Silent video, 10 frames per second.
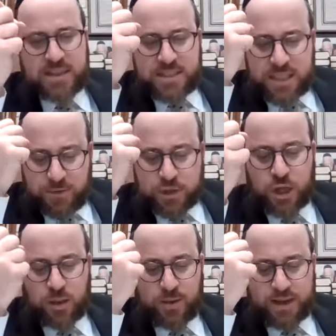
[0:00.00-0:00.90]
the Nesivos
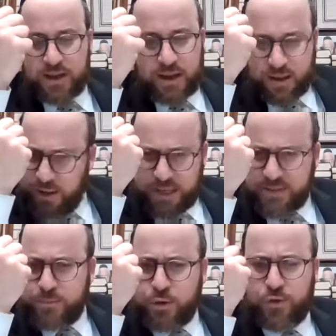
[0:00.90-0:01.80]
Shalom, it
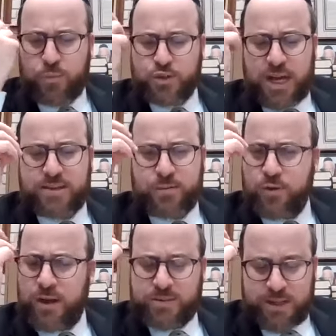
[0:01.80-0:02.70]
gives a beautiful shot,
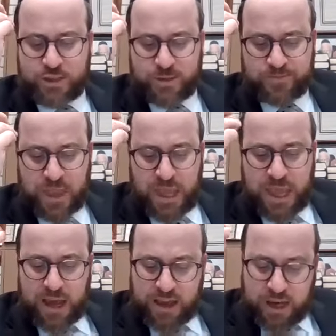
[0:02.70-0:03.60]
beautiful explanation.
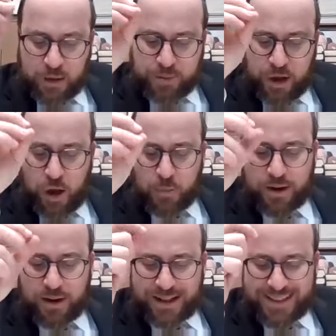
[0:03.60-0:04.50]

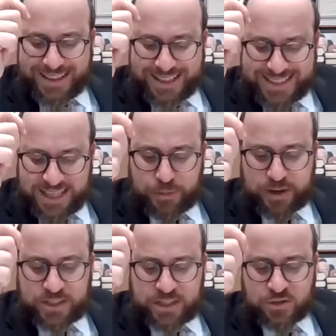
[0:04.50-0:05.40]
Omar, the Tzipur
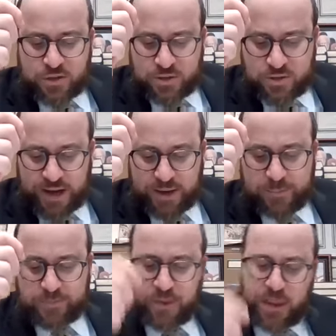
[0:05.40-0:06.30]
Yitzias
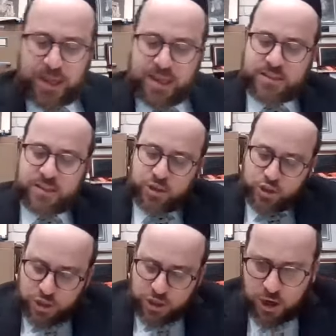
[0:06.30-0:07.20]
Mitzrayim, says you
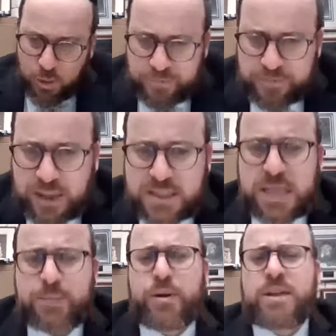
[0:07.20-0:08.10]
should know that
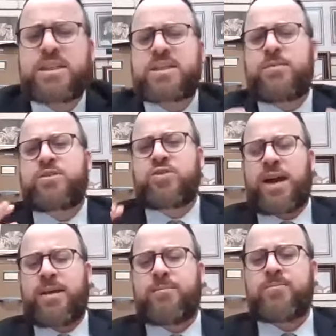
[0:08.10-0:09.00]
Tzipur Yitzias
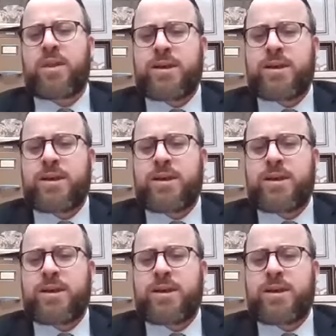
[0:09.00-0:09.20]
Mitzrayim,